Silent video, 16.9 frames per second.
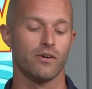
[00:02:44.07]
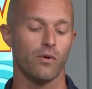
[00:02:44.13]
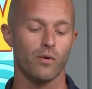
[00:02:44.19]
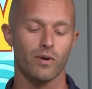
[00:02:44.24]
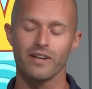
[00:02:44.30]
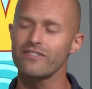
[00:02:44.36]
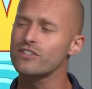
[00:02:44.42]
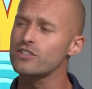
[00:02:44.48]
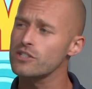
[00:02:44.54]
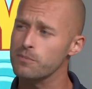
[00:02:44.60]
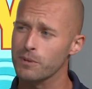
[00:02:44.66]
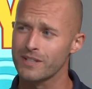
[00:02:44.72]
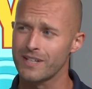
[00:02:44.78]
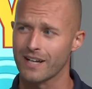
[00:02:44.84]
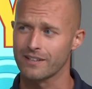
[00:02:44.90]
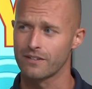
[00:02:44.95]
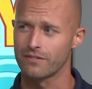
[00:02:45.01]
or even just
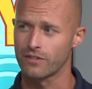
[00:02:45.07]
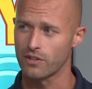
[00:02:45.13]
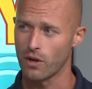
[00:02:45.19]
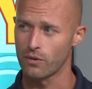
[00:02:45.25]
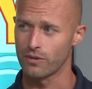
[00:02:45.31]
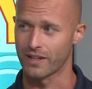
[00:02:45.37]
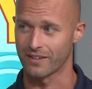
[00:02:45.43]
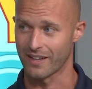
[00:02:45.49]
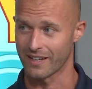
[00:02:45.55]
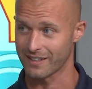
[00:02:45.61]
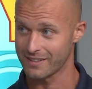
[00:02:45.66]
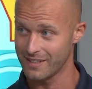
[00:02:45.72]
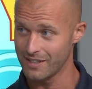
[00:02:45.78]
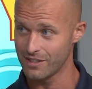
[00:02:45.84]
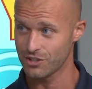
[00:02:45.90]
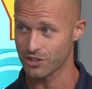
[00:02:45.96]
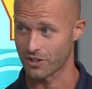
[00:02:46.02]
protective clothing like a
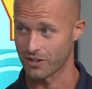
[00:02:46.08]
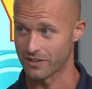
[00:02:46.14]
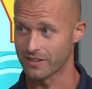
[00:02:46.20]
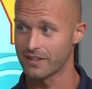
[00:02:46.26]
t shirt.